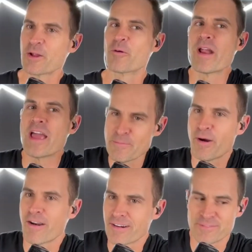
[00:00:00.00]
great
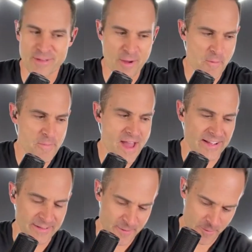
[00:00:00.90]
part of going
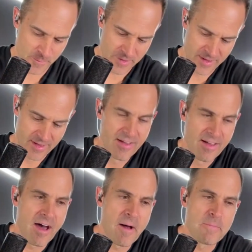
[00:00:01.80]
back home.
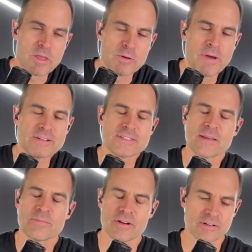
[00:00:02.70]
You mentioned
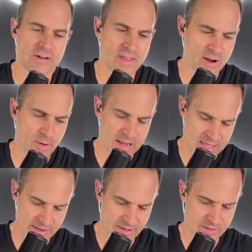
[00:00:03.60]
something earlier that I want to
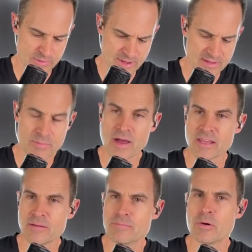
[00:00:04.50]
hit on. You talked about
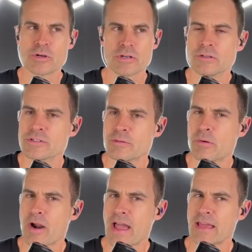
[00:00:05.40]
emotional
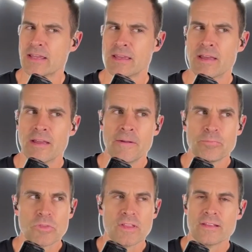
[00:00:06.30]
sobriety,
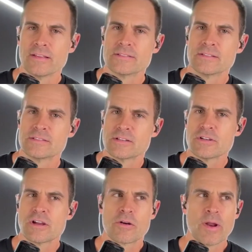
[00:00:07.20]
and such
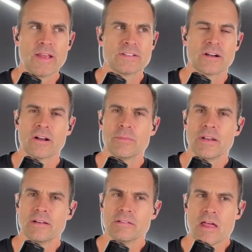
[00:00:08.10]
a great term and
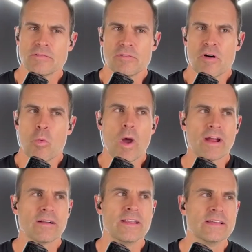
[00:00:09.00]
a level of
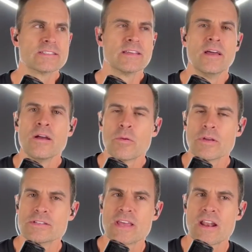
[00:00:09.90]
awareness where
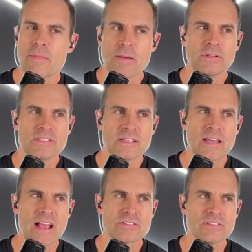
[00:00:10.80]
you said, I'm able to
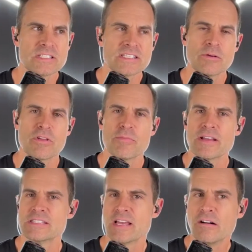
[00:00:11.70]
actually sit with
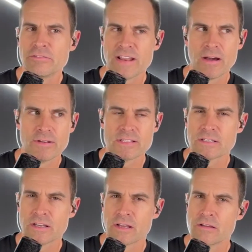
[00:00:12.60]
myself now. And it's
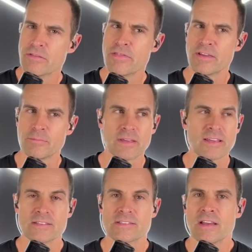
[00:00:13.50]
a good thing
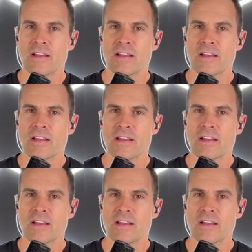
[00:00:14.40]
because